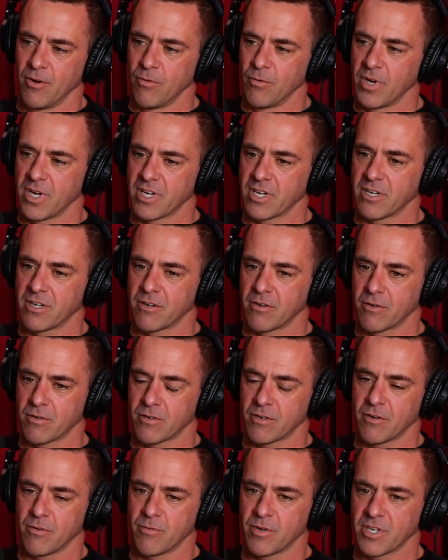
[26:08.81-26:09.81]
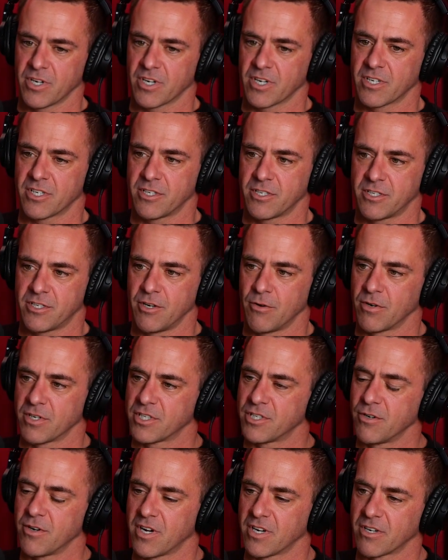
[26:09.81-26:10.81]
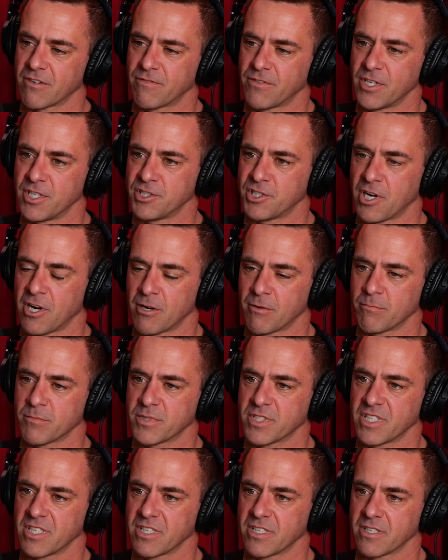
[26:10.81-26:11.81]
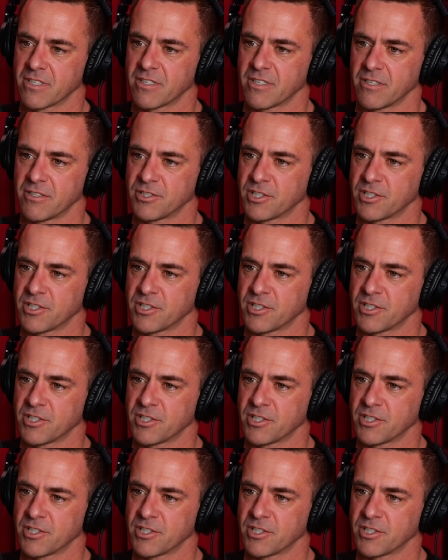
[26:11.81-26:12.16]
you're doing 200-foot jumps and